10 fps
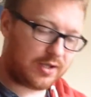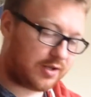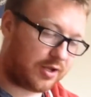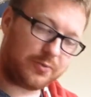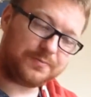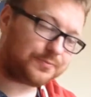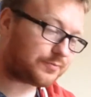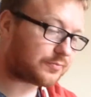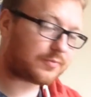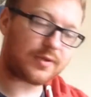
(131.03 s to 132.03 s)
Now,
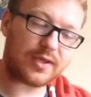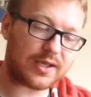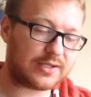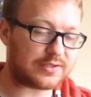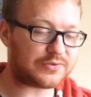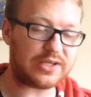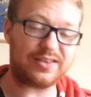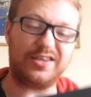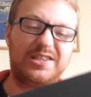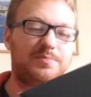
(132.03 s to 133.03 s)
as I've said
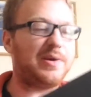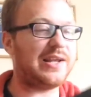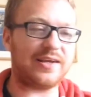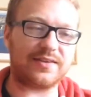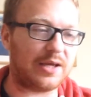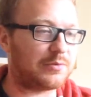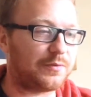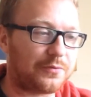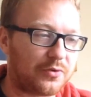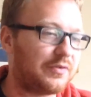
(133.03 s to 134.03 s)
to you many a times
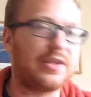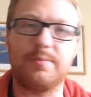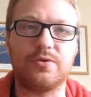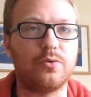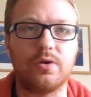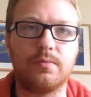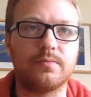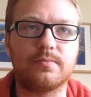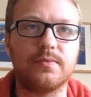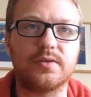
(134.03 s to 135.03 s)
before, every time I do an
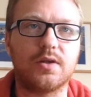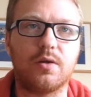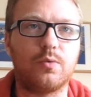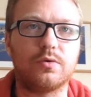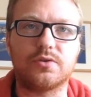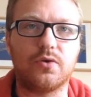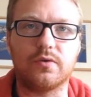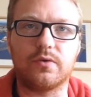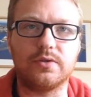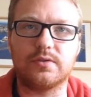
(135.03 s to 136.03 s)
a Star Wars Hot
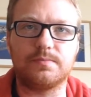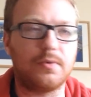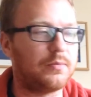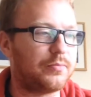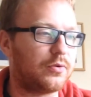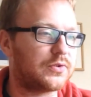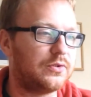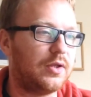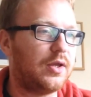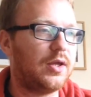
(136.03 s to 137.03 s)
Toys unboxing,
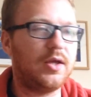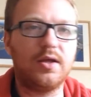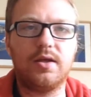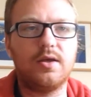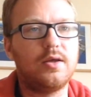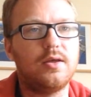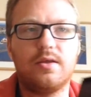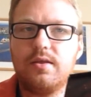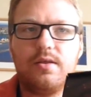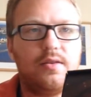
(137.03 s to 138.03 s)

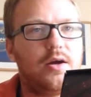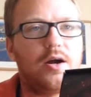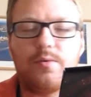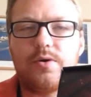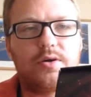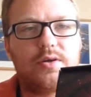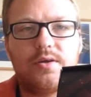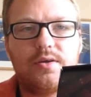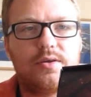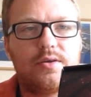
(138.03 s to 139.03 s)
the artwork
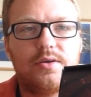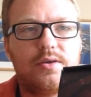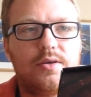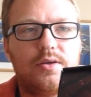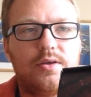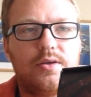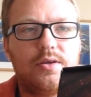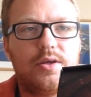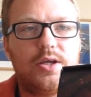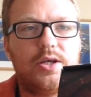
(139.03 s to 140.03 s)

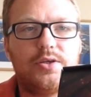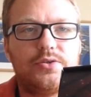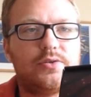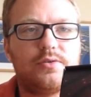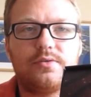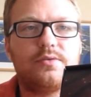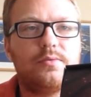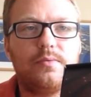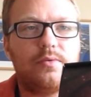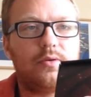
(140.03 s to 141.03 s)
is
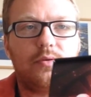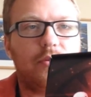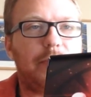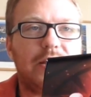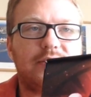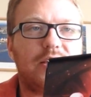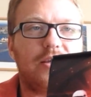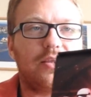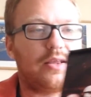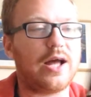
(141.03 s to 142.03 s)
the best
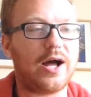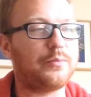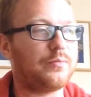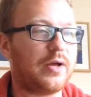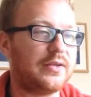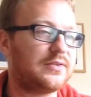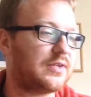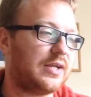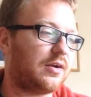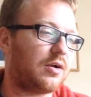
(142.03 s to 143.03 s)
thing. That
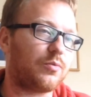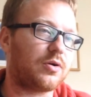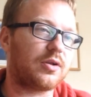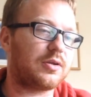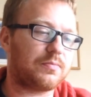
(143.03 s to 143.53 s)
inside artwork,